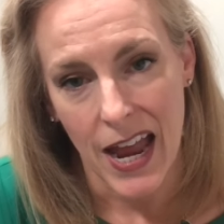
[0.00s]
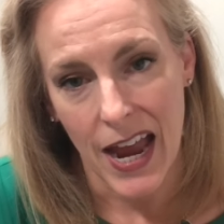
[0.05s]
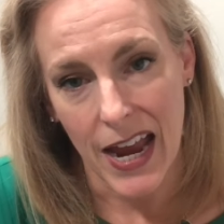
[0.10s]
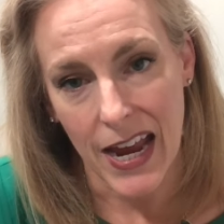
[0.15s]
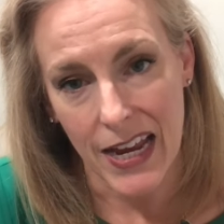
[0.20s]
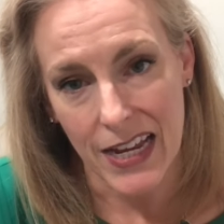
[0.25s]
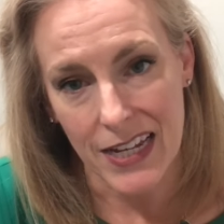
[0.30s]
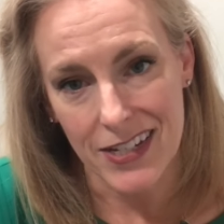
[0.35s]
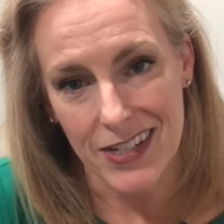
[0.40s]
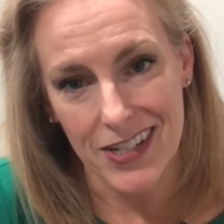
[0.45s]

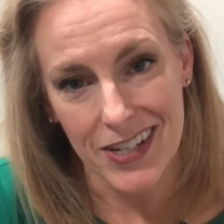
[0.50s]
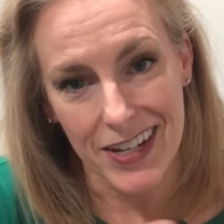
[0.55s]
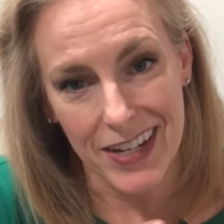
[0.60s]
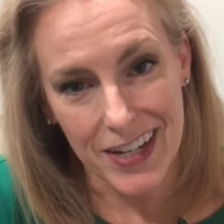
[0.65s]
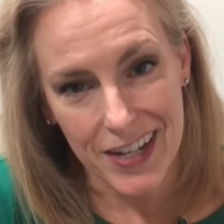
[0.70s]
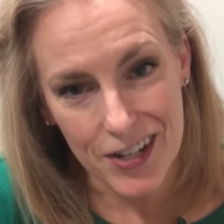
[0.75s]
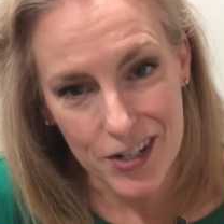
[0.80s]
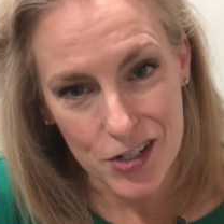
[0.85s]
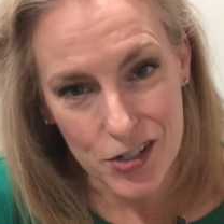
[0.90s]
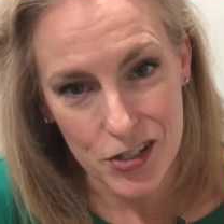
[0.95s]
And
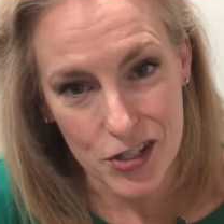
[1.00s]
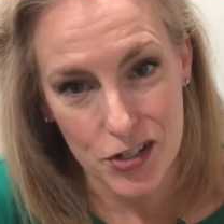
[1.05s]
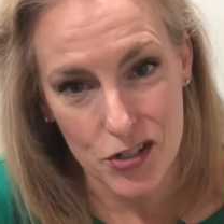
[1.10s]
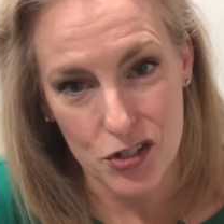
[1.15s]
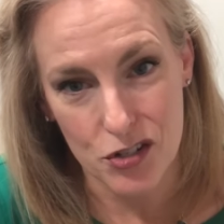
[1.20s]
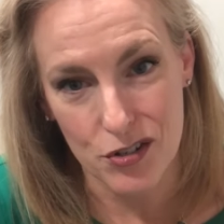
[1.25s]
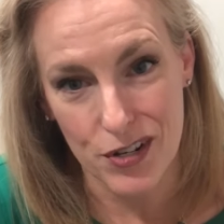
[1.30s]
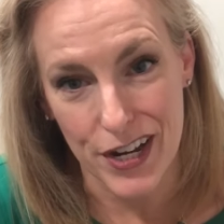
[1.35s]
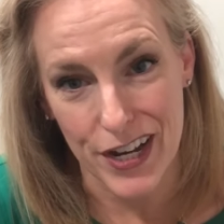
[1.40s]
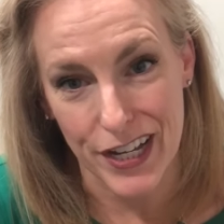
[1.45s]
here's the
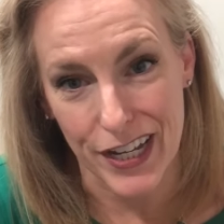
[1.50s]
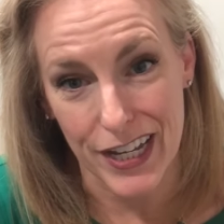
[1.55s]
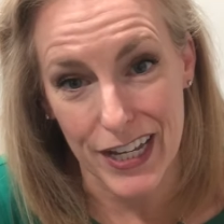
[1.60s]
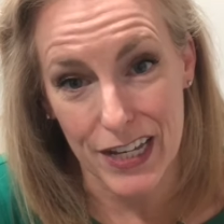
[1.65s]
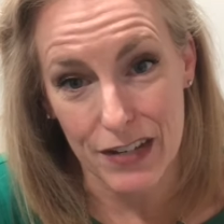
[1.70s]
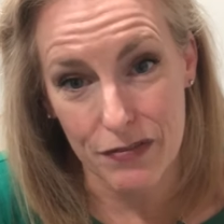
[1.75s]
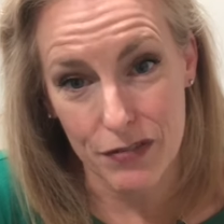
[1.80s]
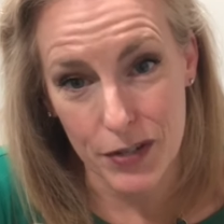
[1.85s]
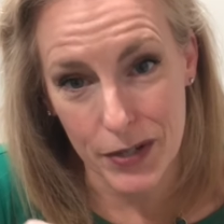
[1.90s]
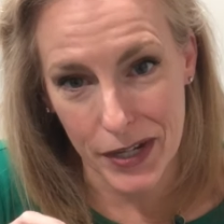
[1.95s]
trick.
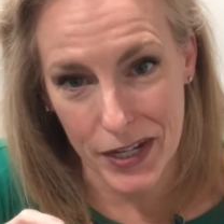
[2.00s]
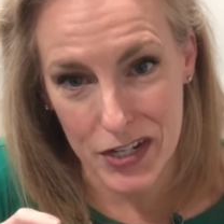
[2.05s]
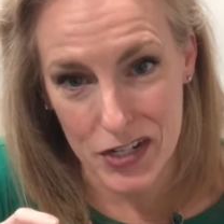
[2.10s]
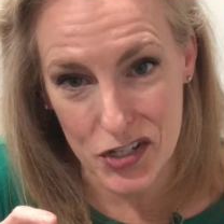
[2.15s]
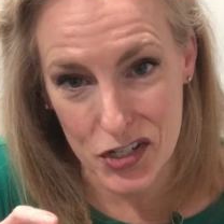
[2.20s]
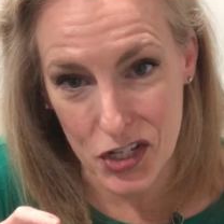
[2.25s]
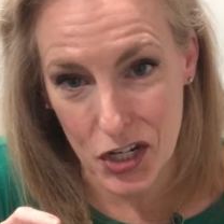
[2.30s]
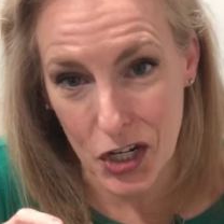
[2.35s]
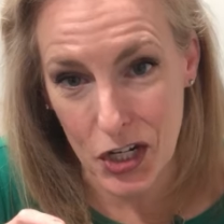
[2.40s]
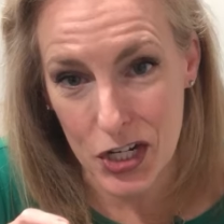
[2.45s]
If you can
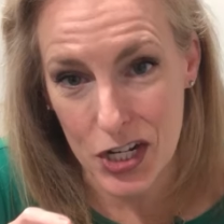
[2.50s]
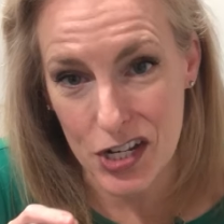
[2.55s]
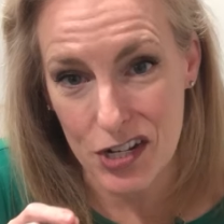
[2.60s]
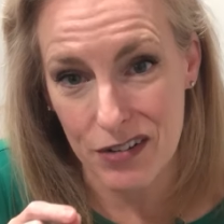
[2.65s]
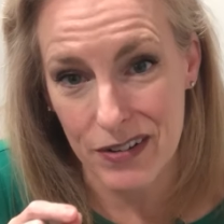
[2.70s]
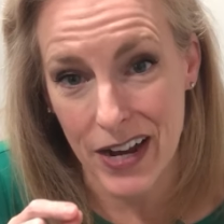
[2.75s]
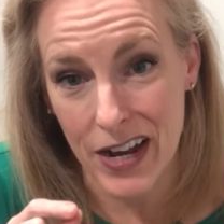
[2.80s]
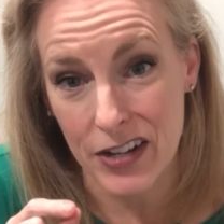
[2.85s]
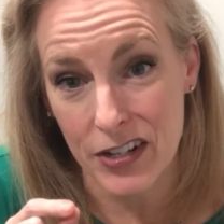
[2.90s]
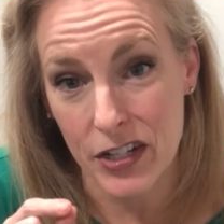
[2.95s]
turn it
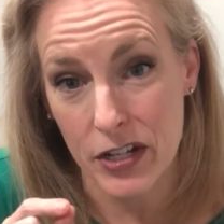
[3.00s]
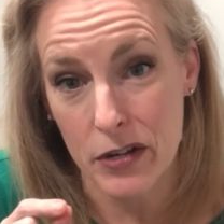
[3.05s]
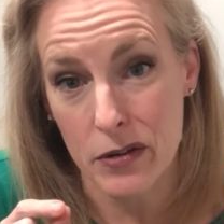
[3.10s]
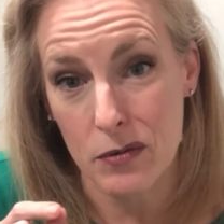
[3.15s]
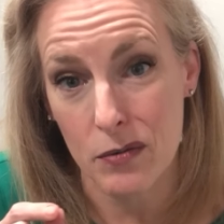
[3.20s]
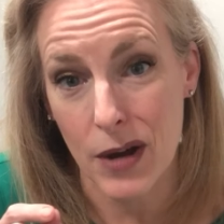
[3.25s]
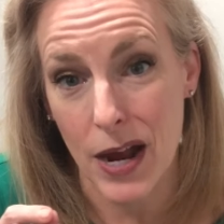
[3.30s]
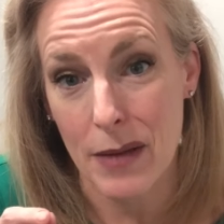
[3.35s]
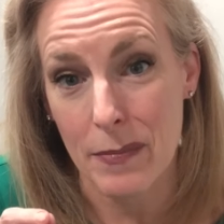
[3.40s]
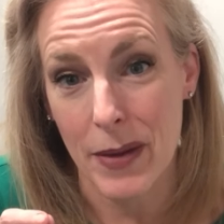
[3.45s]
around and go
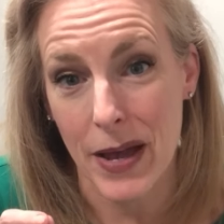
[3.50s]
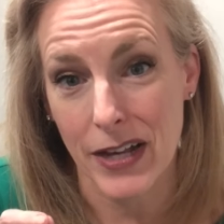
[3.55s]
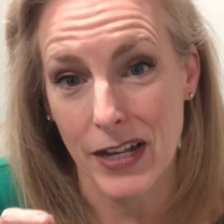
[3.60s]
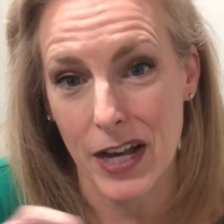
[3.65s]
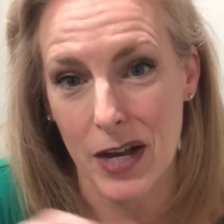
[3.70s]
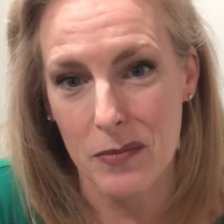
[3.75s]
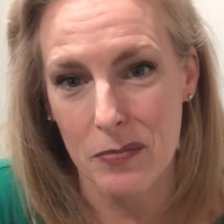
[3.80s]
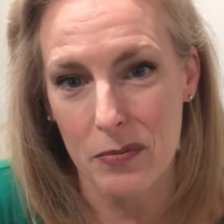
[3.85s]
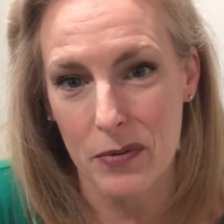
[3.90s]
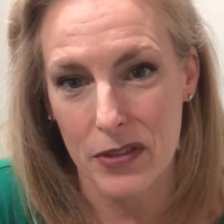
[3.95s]
right back
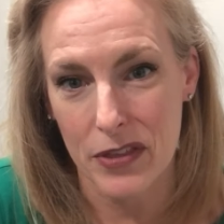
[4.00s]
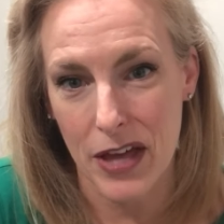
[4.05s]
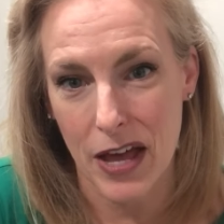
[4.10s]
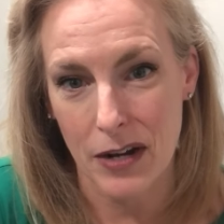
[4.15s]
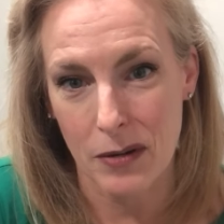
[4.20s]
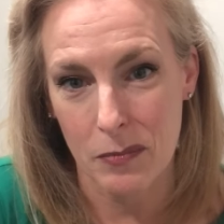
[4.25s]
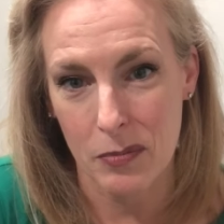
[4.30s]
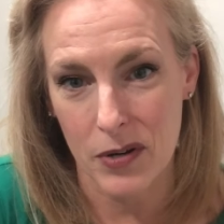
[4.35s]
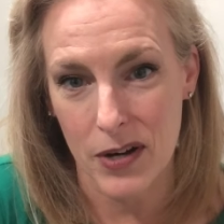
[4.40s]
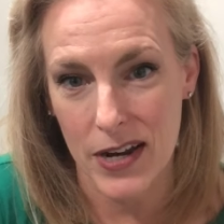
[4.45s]
up
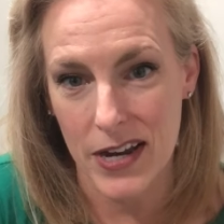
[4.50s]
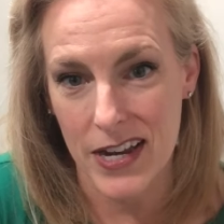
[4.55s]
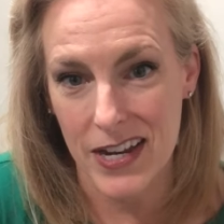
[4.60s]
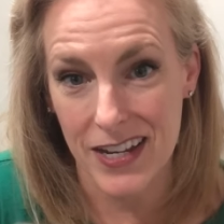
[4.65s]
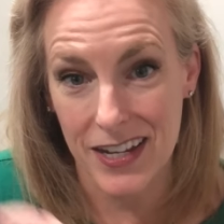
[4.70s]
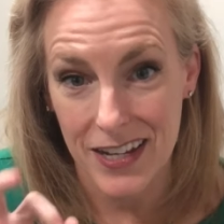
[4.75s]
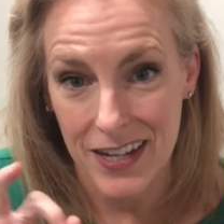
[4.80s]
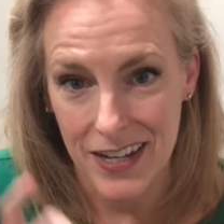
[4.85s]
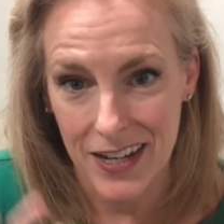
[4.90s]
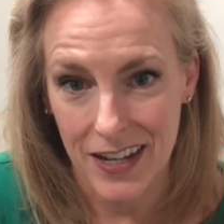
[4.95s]
without a
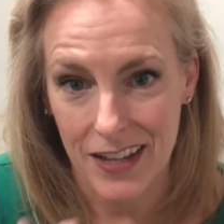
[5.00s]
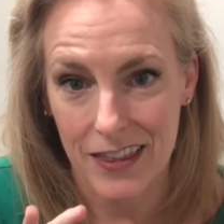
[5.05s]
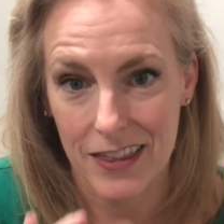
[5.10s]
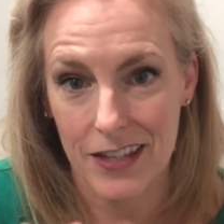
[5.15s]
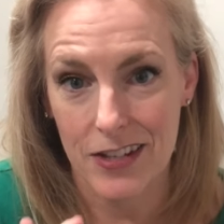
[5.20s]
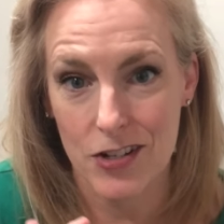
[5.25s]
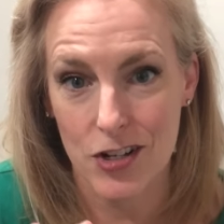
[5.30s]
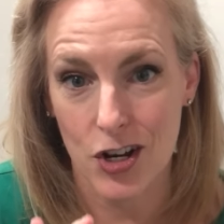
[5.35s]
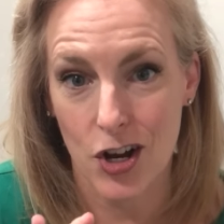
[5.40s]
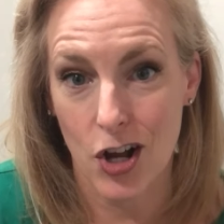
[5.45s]
break,
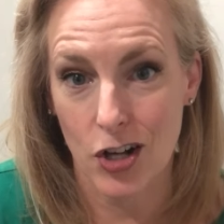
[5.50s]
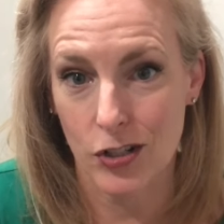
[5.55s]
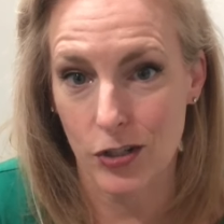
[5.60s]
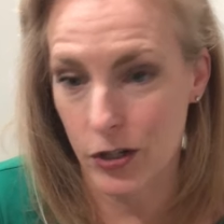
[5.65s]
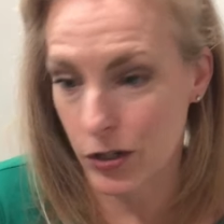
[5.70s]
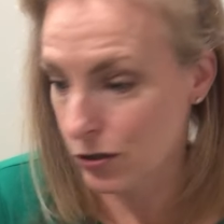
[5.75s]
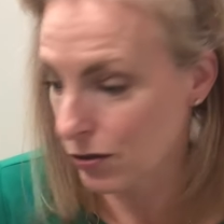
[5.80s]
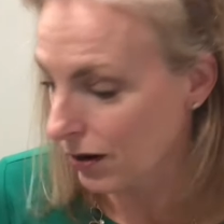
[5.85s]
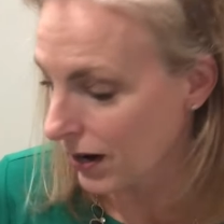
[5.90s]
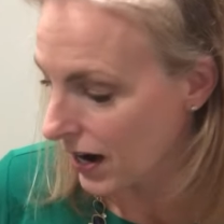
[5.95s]
then you're on
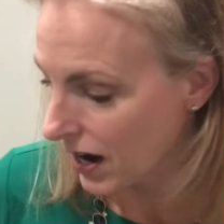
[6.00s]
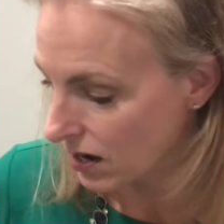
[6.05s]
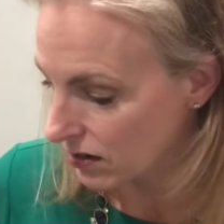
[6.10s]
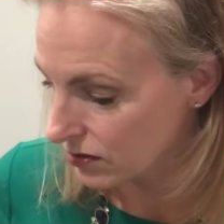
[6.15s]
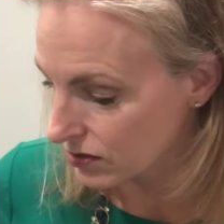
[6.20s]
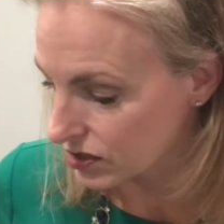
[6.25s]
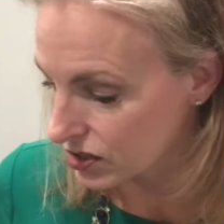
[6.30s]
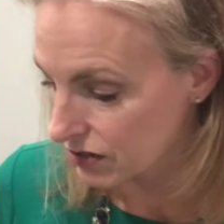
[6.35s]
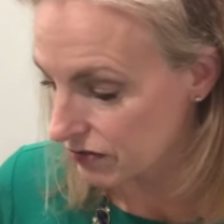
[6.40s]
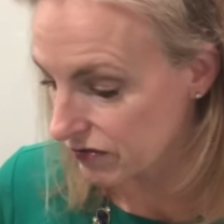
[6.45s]
good
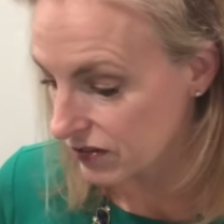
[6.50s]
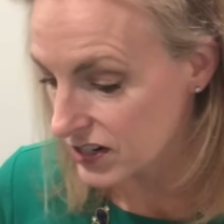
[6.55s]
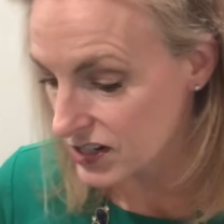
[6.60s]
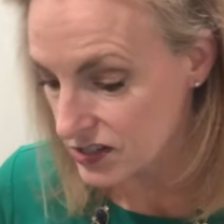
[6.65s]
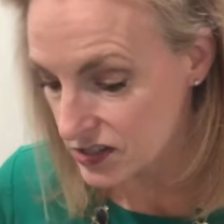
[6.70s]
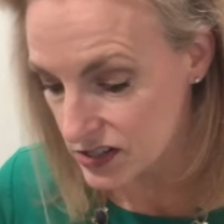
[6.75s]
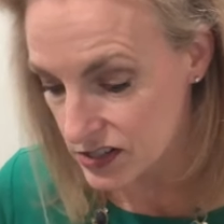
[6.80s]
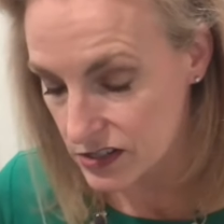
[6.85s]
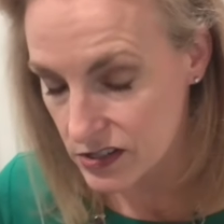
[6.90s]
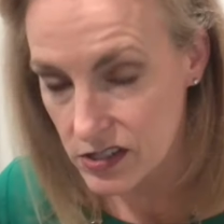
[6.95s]
ground. So for
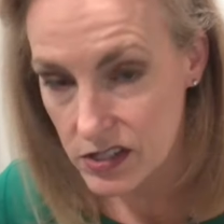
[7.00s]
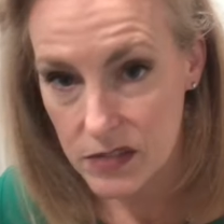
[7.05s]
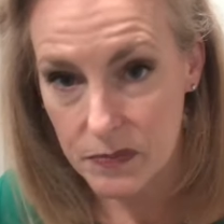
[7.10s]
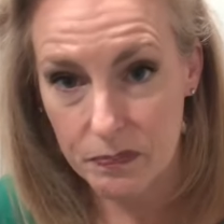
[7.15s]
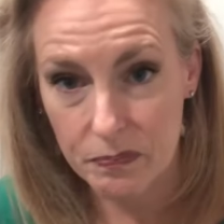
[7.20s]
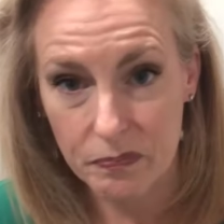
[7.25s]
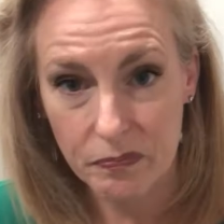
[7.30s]
instance,